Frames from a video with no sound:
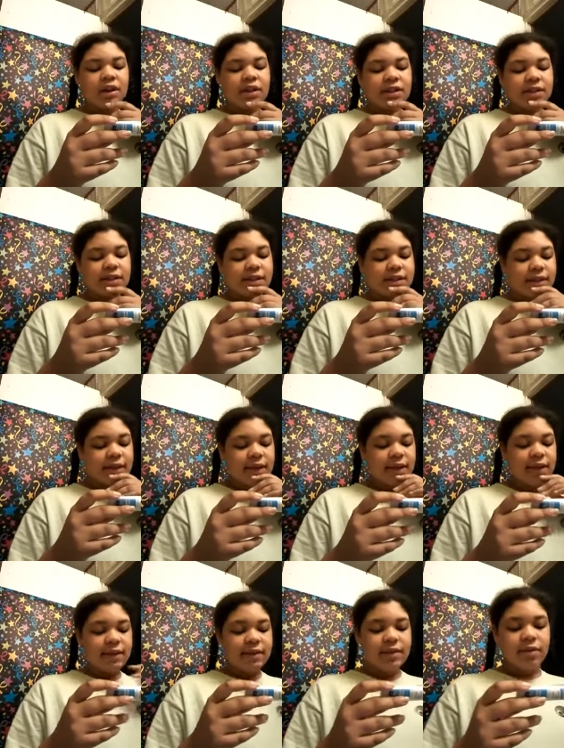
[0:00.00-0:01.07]
it
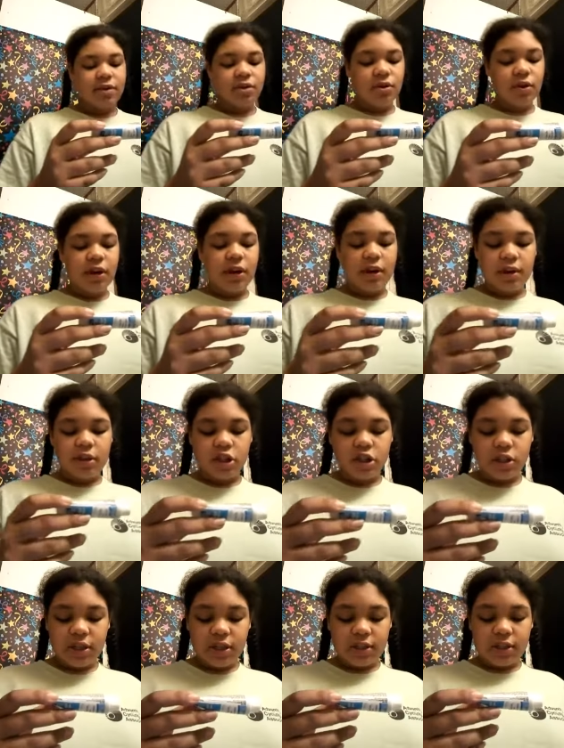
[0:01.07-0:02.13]
says
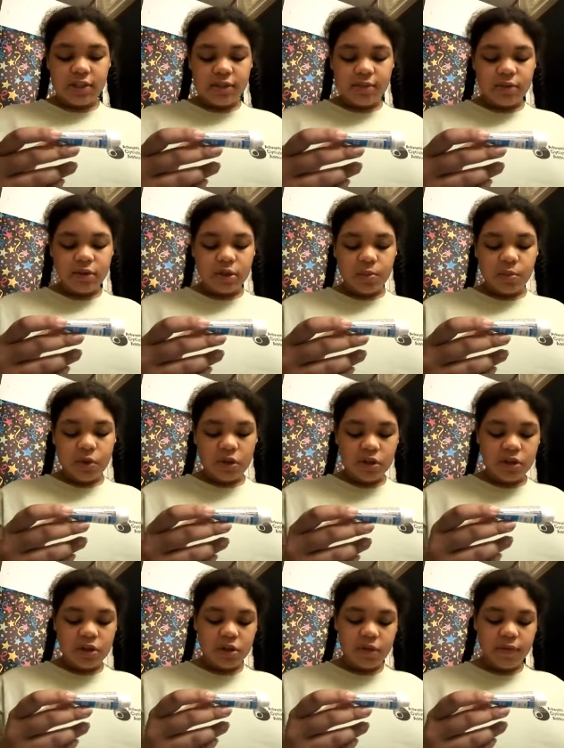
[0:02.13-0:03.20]
directions, which I
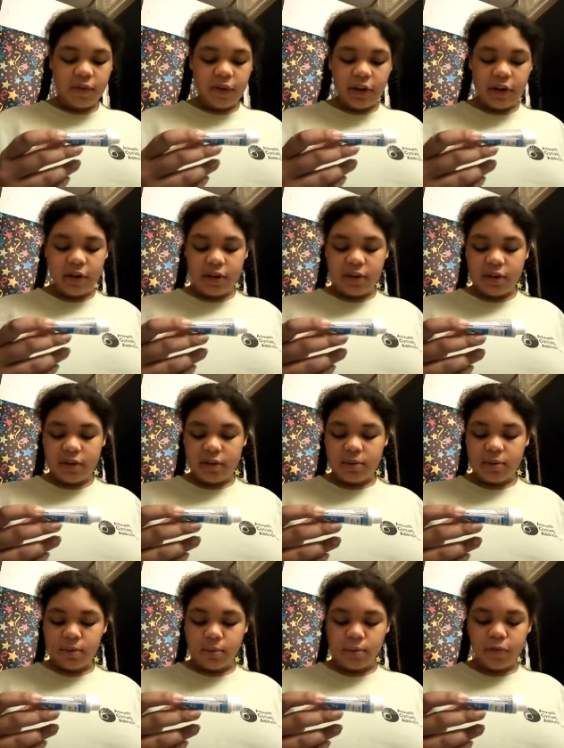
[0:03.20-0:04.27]
probably should have read
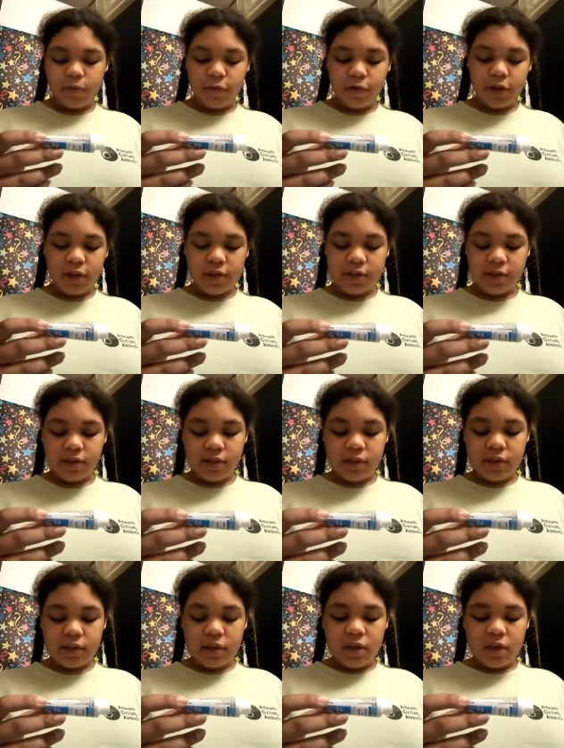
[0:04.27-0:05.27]
first.